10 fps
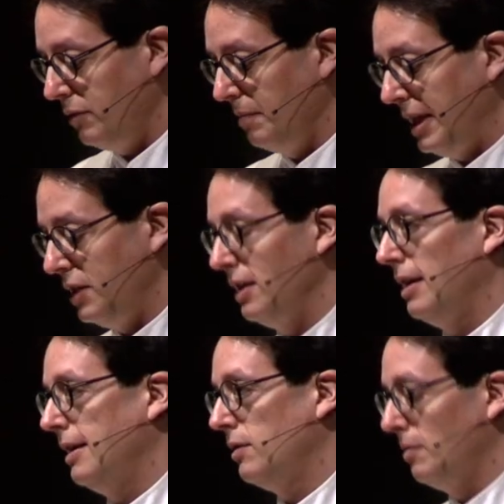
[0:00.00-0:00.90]
have to imagine
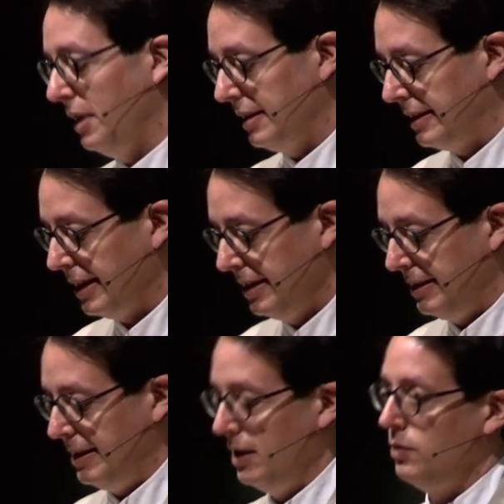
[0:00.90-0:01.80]
that this would be the
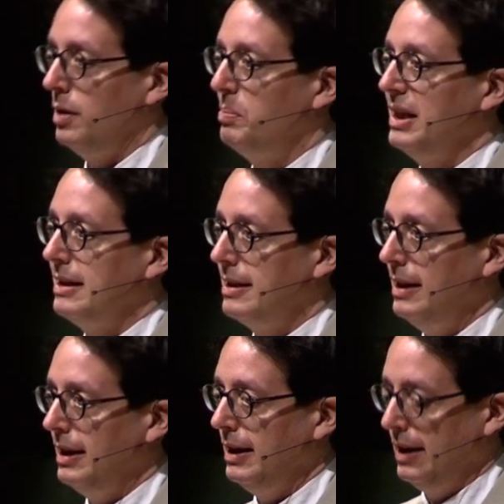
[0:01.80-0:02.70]
second century
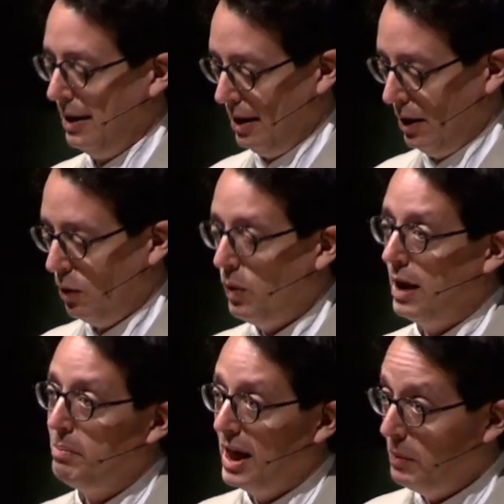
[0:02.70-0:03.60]
BC
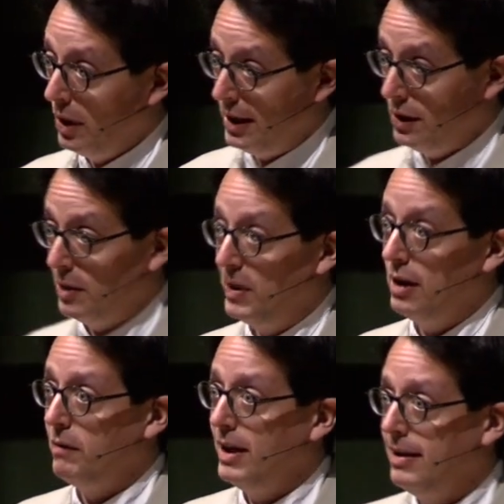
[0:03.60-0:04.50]
when paper had just been
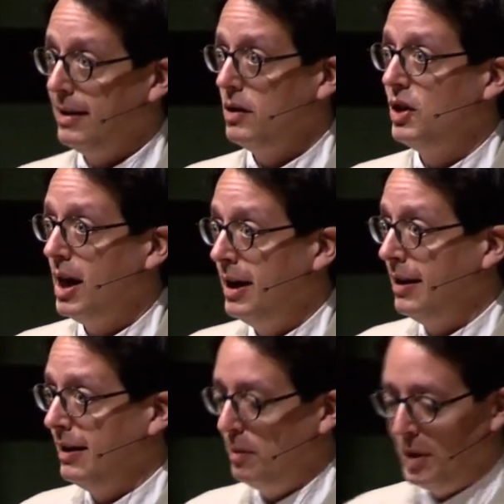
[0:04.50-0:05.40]
invented in
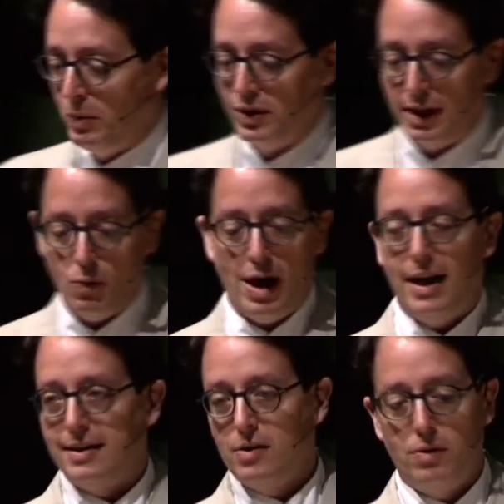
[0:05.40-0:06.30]
China. And then people would say,
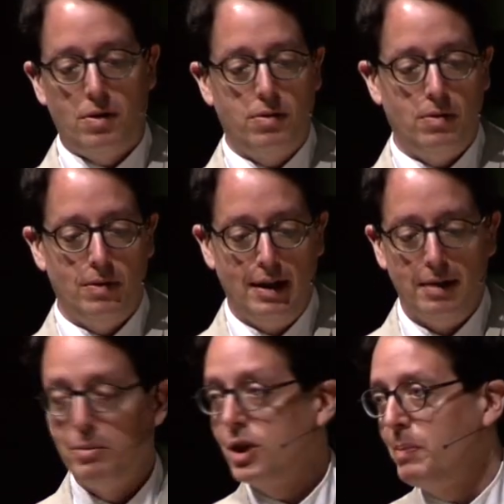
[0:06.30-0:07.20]
wow, so cool,
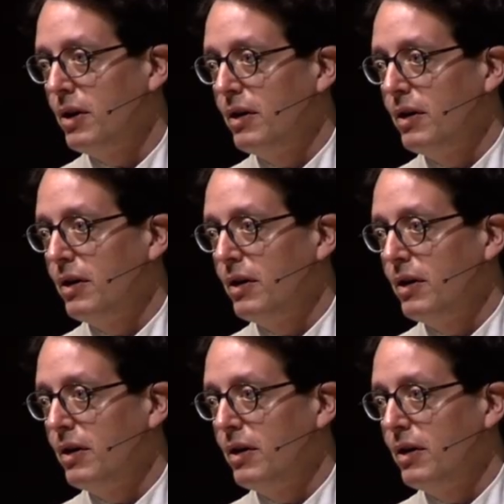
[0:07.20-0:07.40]
much